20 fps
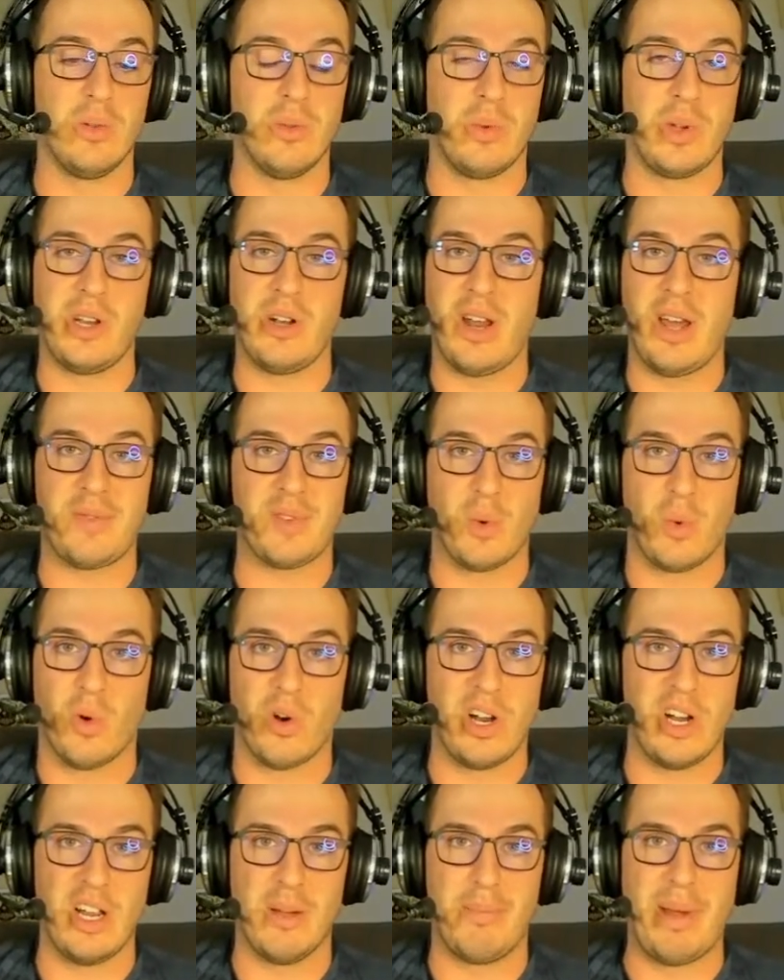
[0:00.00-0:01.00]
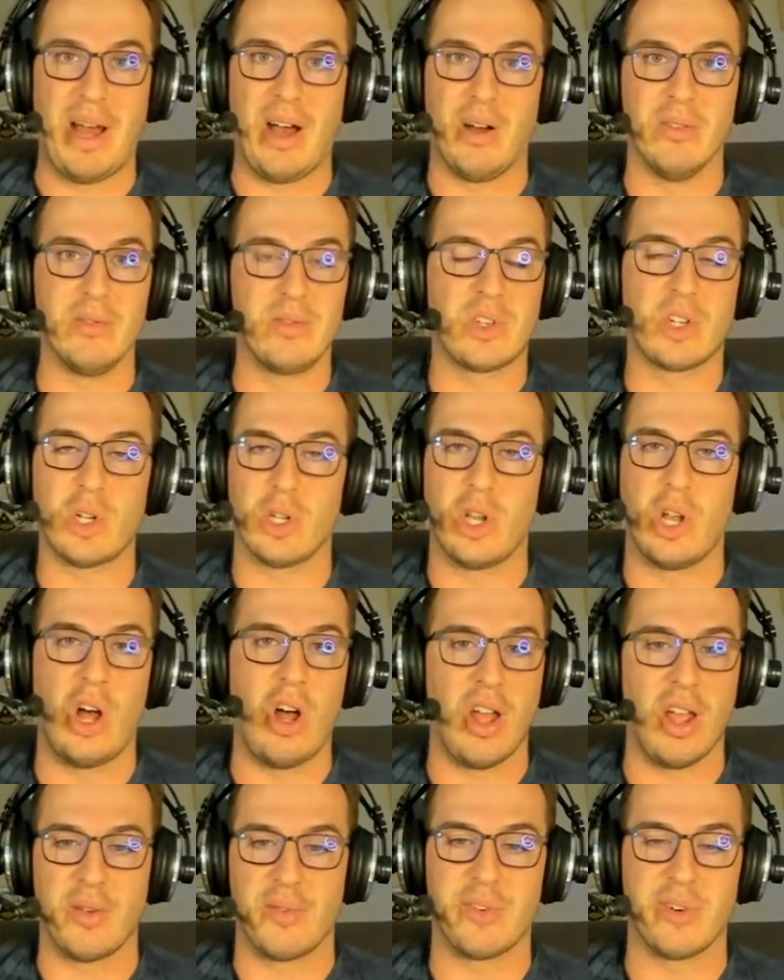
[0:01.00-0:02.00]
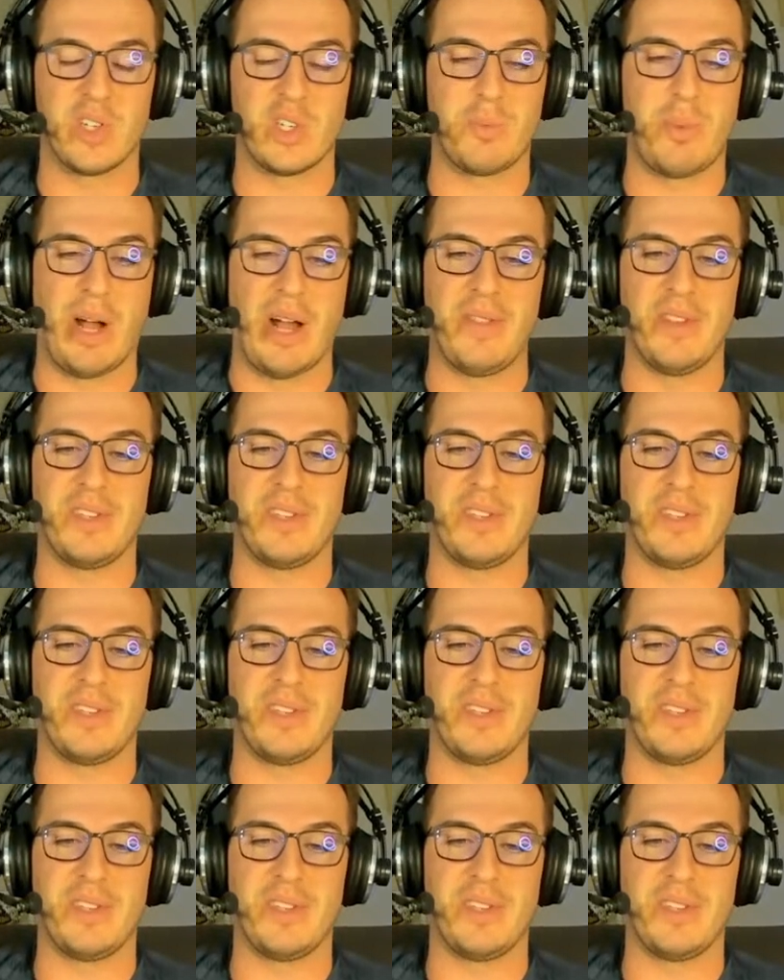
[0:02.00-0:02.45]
we don't have to worry about clawing for a spot